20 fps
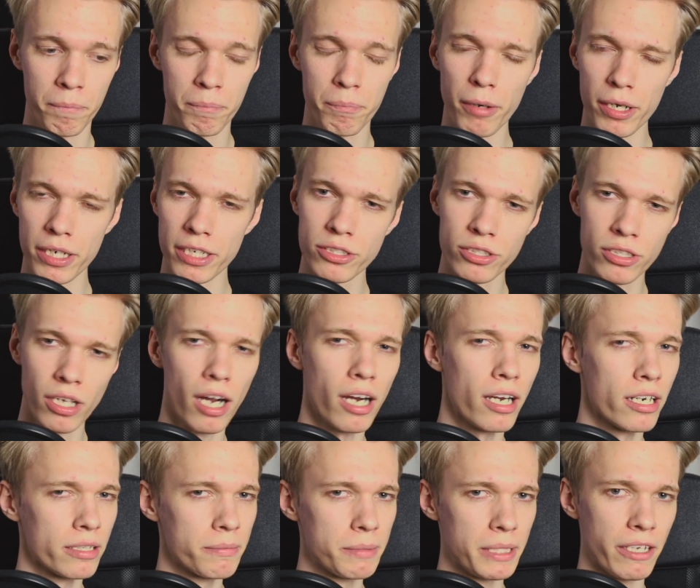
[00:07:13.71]
But it's not
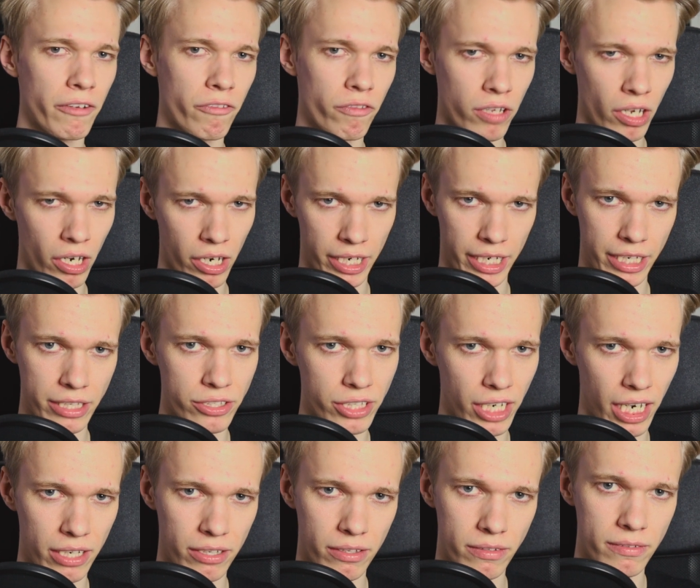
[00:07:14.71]
going to be a vlogging
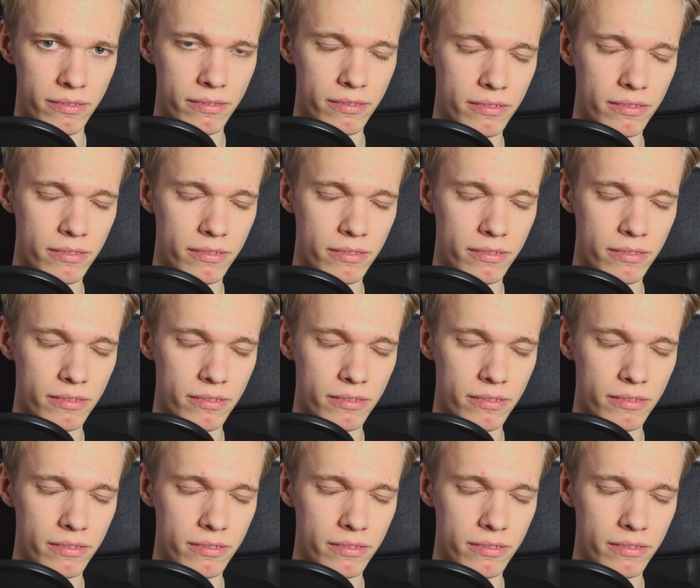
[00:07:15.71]
channel.